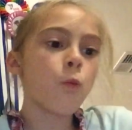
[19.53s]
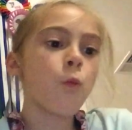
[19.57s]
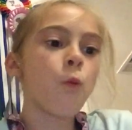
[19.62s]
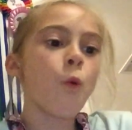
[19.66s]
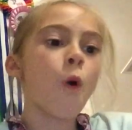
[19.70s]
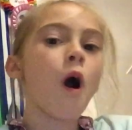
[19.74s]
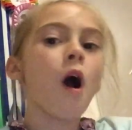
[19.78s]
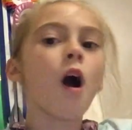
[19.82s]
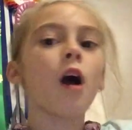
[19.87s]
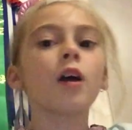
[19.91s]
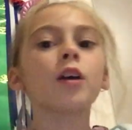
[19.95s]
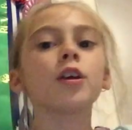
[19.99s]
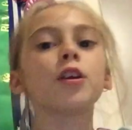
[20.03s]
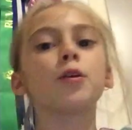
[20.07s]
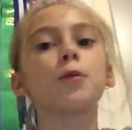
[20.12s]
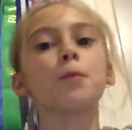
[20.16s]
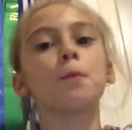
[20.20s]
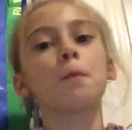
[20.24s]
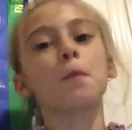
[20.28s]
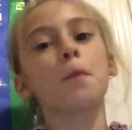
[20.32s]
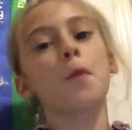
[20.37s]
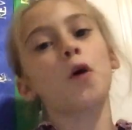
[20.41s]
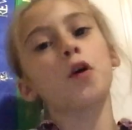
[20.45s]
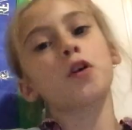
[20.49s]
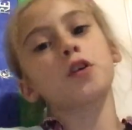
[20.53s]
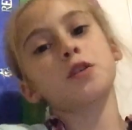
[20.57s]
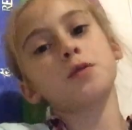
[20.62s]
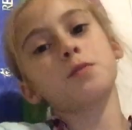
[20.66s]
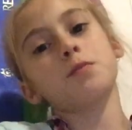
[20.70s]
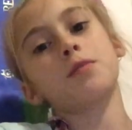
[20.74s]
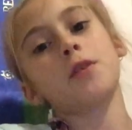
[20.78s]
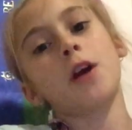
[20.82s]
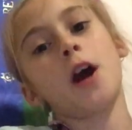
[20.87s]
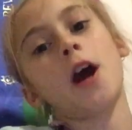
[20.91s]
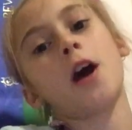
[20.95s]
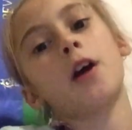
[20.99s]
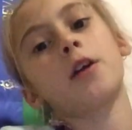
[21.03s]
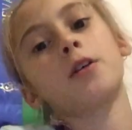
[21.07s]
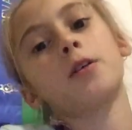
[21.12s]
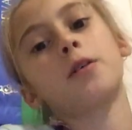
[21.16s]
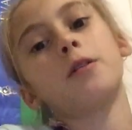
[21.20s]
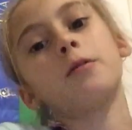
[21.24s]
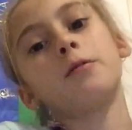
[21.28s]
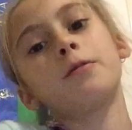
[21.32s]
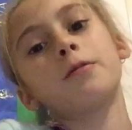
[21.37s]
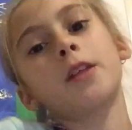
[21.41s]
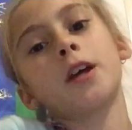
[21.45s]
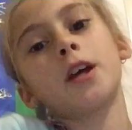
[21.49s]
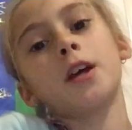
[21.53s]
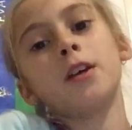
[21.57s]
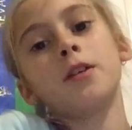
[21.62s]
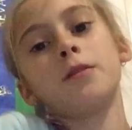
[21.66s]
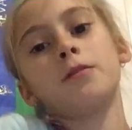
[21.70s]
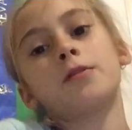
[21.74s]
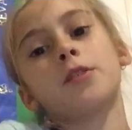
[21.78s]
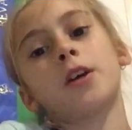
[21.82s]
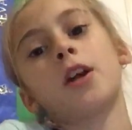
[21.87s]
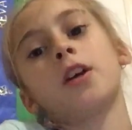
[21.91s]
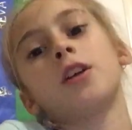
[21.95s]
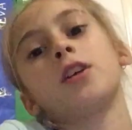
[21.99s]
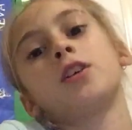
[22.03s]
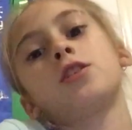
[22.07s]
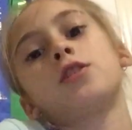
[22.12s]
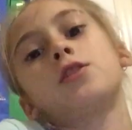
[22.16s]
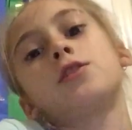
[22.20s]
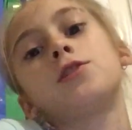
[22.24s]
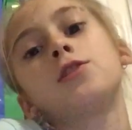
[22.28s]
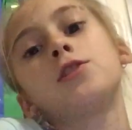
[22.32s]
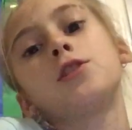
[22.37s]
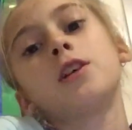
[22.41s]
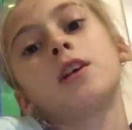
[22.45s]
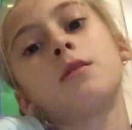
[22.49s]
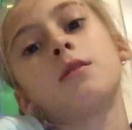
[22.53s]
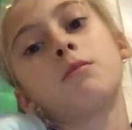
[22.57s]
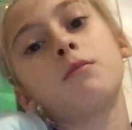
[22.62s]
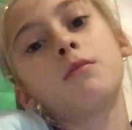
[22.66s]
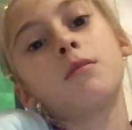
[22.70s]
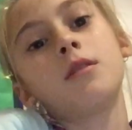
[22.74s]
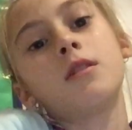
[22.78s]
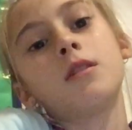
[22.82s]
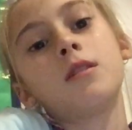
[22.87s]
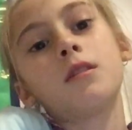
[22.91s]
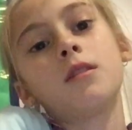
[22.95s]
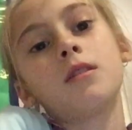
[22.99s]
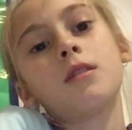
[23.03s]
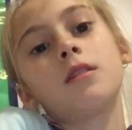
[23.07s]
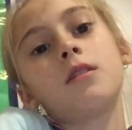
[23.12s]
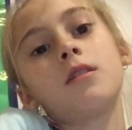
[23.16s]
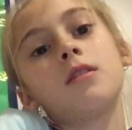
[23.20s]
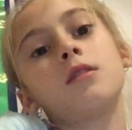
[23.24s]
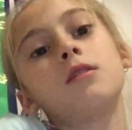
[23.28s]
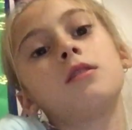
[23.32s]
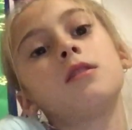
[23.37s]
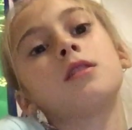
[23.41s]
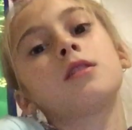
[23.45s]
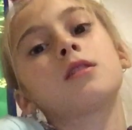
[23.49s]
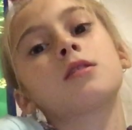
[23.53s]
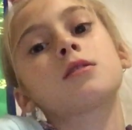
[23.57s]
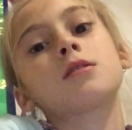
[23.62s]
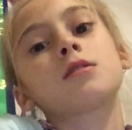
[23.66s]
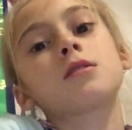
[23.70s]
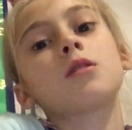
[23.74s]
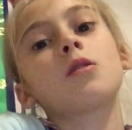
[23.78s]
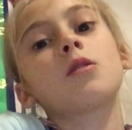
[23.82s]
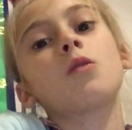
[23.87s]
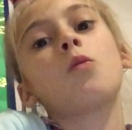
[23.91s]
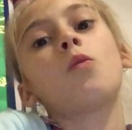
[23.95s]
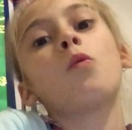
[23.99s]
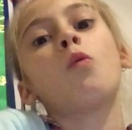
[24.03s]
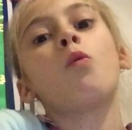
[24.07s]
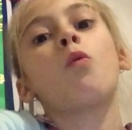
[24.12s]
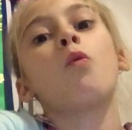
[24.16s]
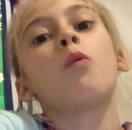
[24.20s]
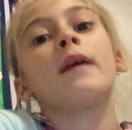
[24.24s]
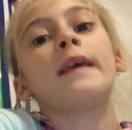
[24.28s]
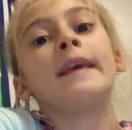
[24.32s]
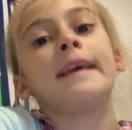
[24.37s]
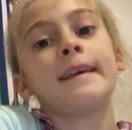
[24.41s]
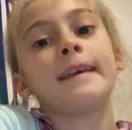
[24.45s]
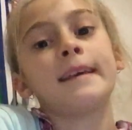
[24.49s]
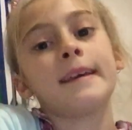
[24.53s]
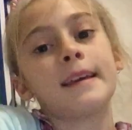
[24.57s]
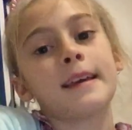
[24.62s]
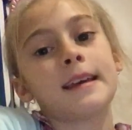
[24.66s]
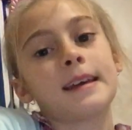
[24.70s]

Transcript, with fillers: What are you most proud of that you've done at gym this week?